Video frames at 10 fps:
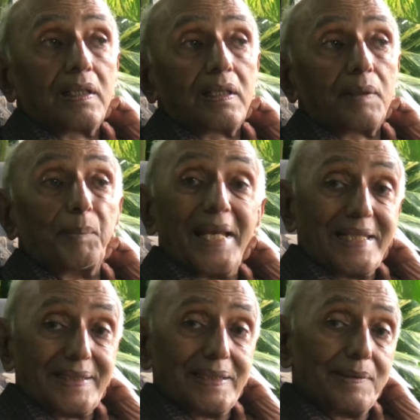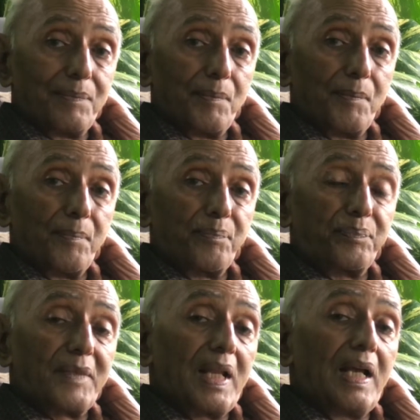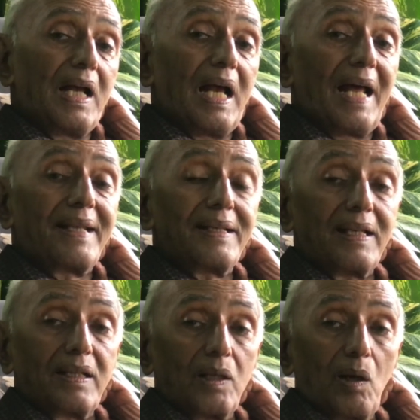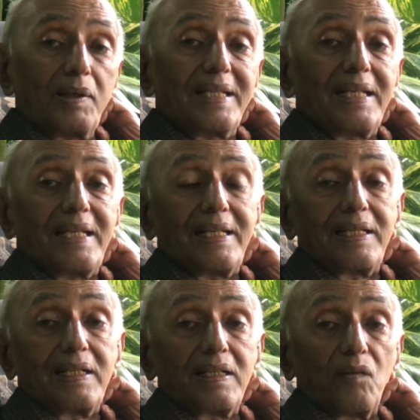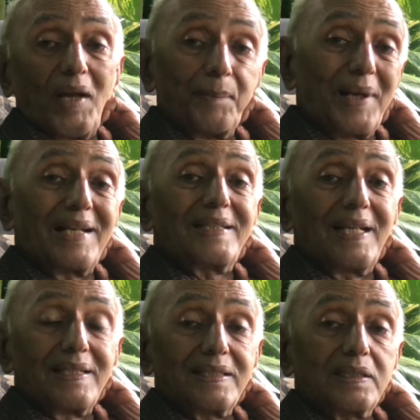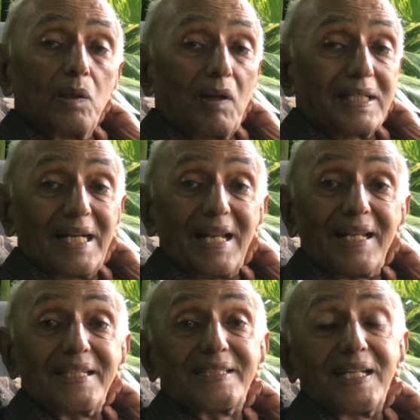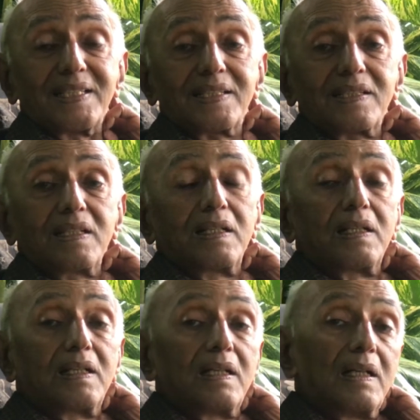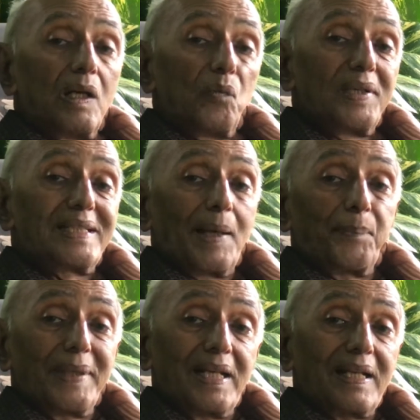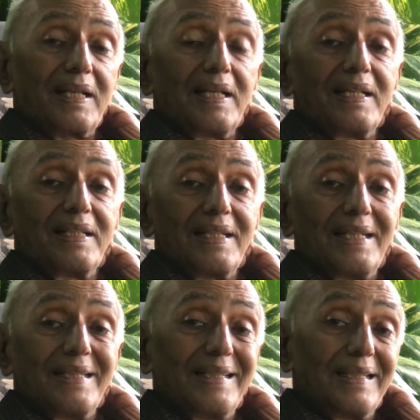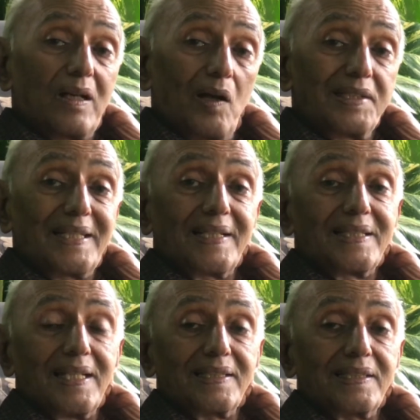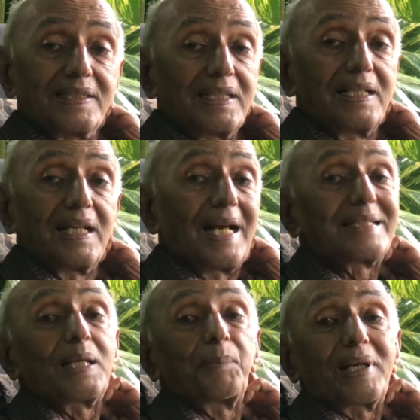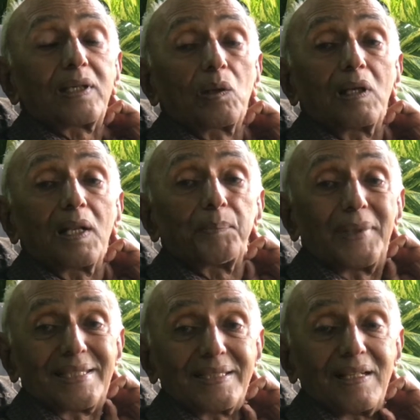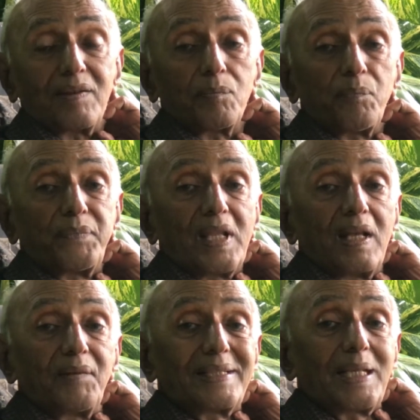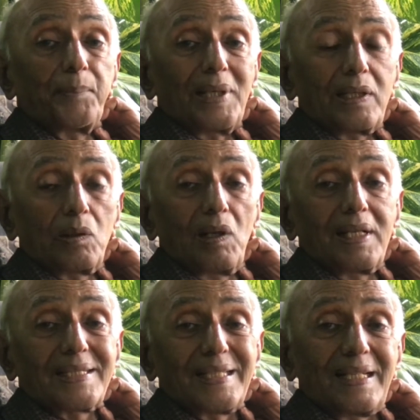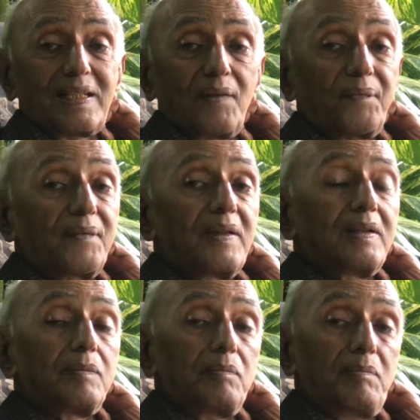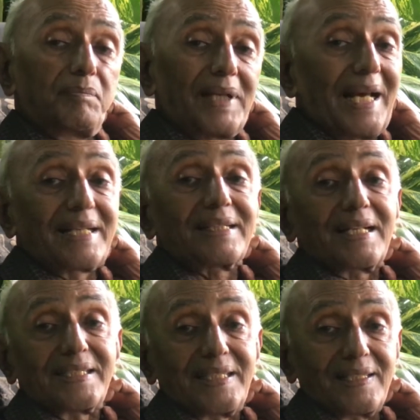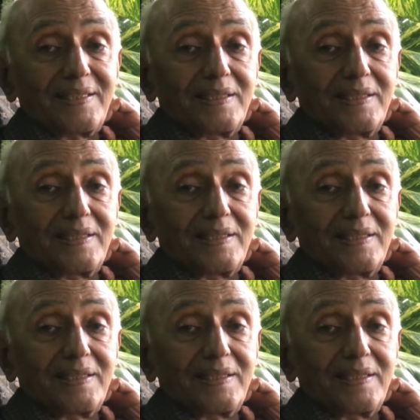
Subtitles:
base, and not the vibrations or colorations which appear in consciousness as a particular person with a particular set of characteristics.